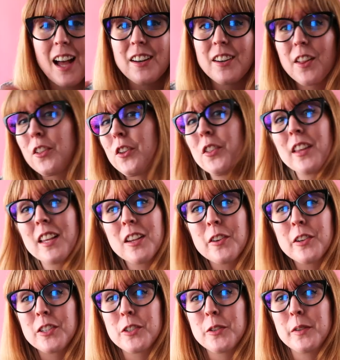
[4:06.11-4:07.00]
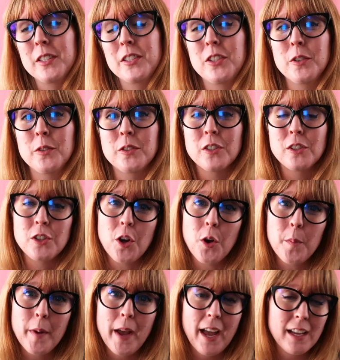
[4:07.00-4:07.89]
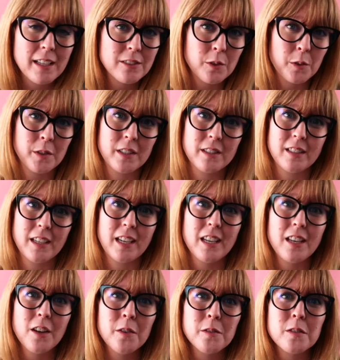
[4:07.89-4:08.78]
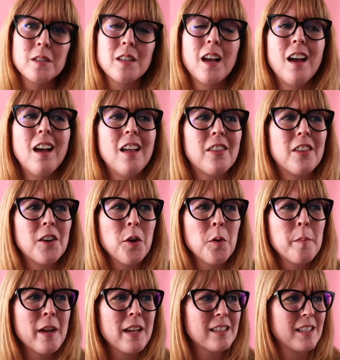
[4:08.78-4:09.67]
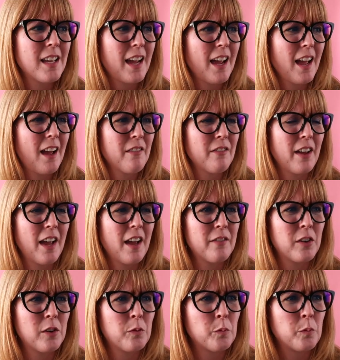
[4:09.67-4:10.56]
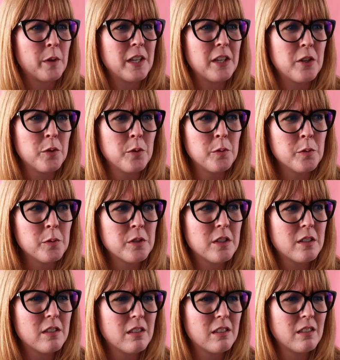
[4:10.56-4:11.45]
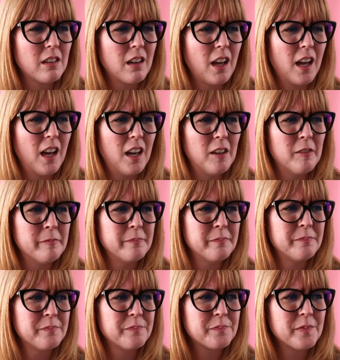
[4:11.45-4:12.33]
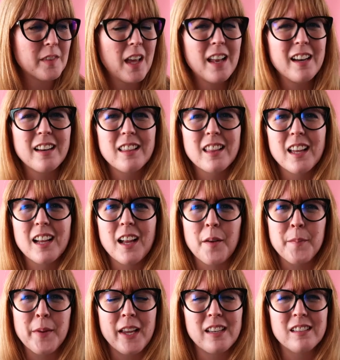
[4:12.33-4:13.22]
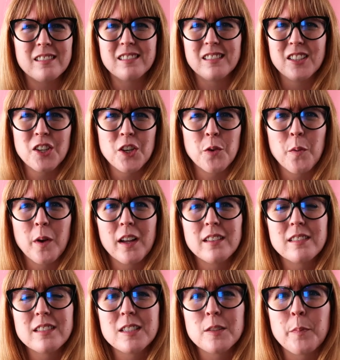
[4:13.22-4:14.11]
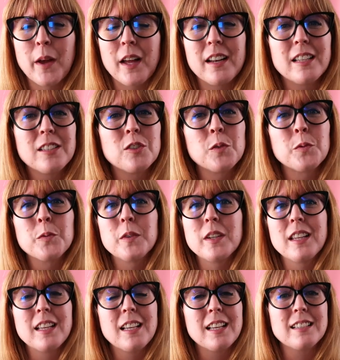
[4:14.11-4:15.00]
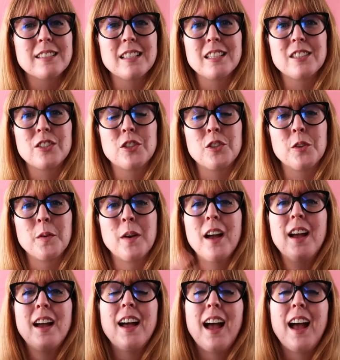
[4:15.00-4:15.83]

Another thing you could do is use notepads or sticky notes. The notepads I have, I haven't reused um, anything. I've made new ones, but it's really easy to